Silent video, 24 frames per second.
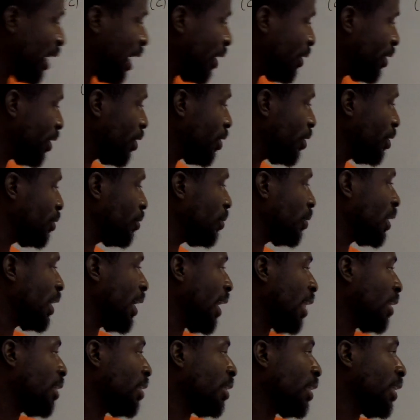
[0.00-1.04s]
is how you're going to do the
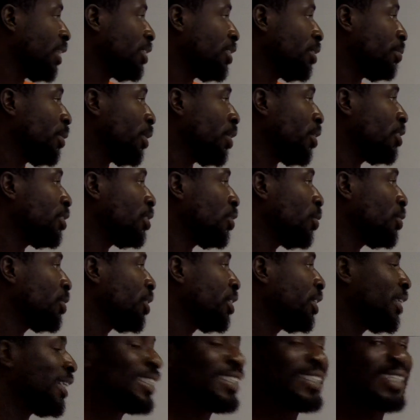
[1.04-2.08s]
calculation because those
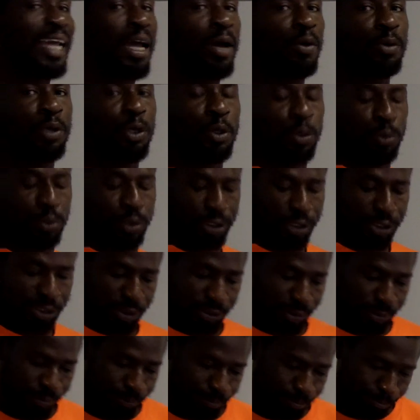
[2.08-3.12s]
are discount
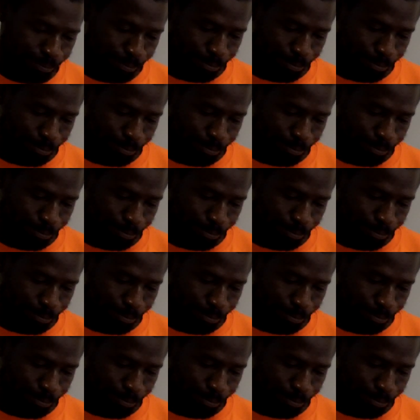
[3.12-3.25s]
notes.